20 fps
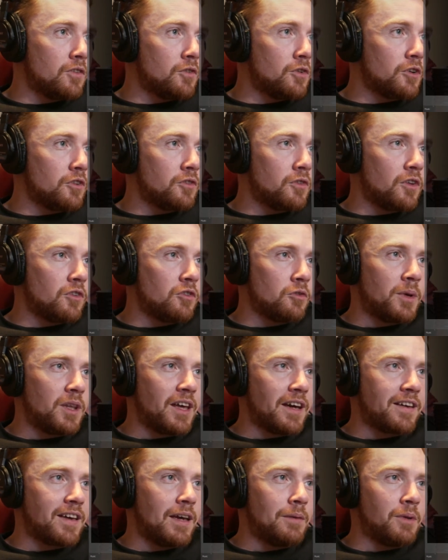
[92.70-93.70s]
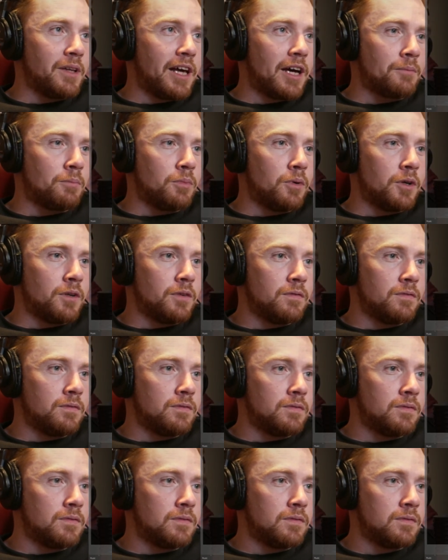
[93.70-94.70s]
And the source for this will be that cable output.
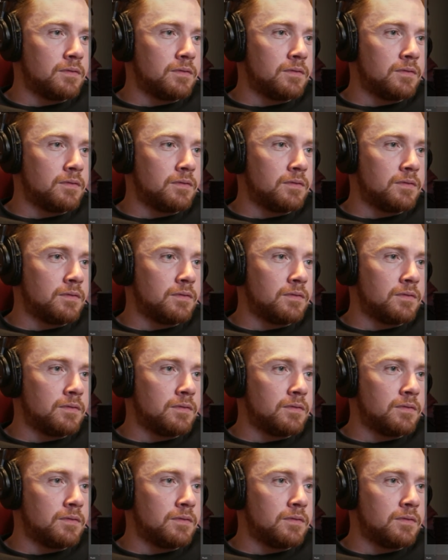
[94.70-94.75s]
